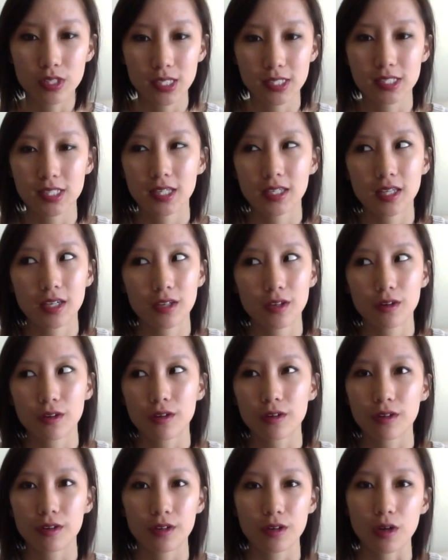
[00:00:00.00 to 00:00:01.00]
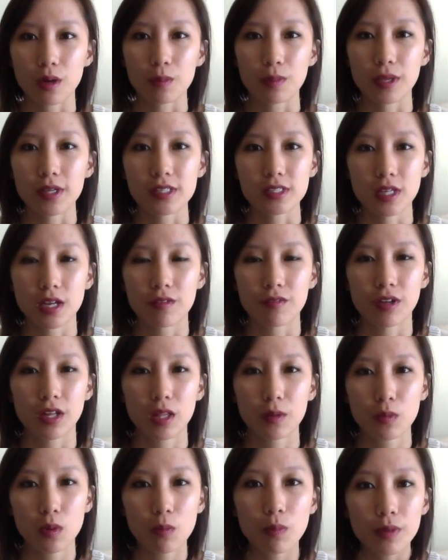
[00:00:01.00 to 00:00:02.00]
Let's say that your upline's not
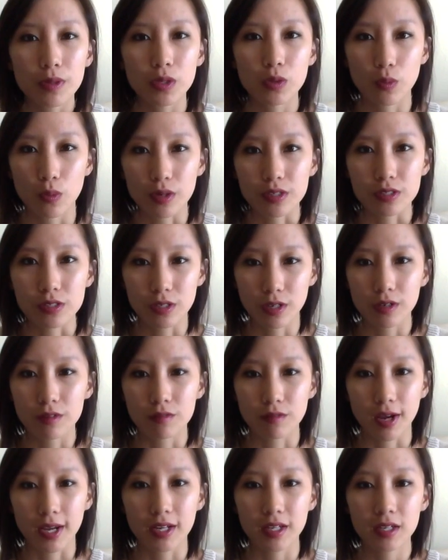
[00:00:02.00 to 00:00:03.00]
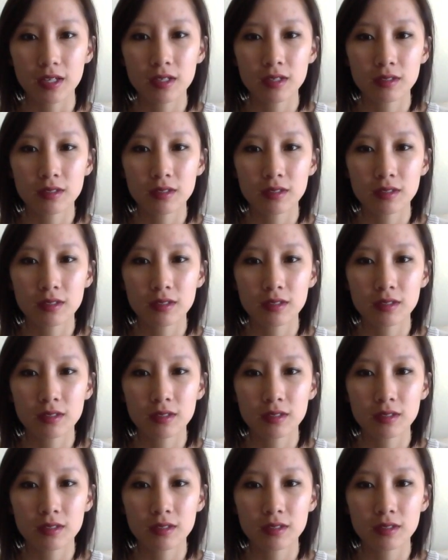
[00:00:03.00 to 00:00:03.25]
available, but you want to start inviting.